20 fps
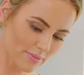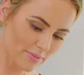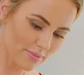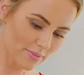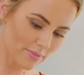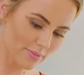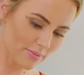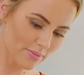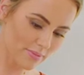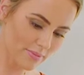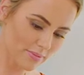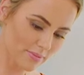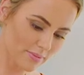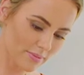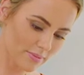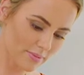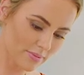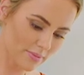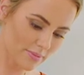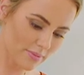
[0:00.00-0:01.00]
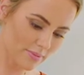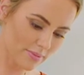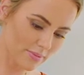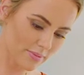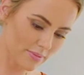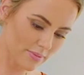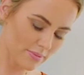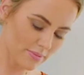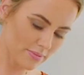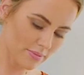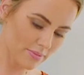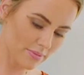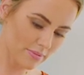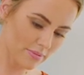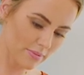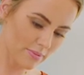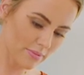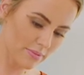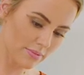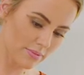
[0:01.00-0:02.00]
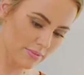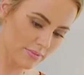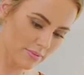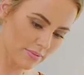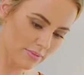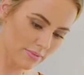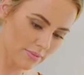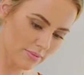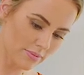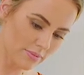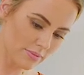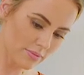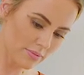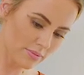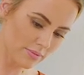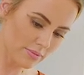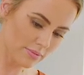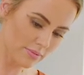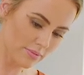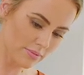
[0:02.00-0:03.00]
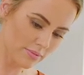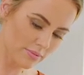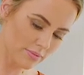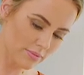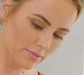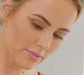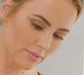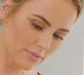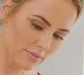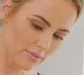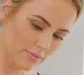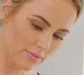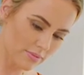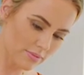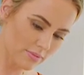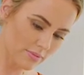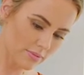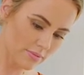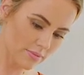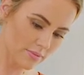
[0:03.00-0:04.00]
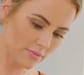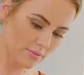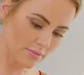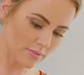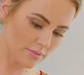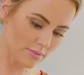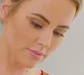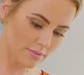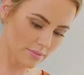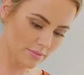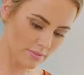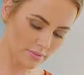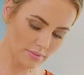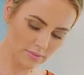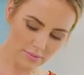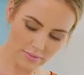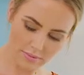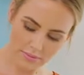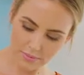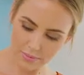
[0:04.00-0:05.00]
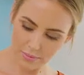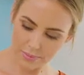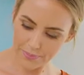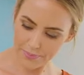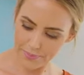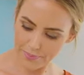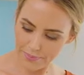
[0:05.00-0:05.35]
(no one is talking)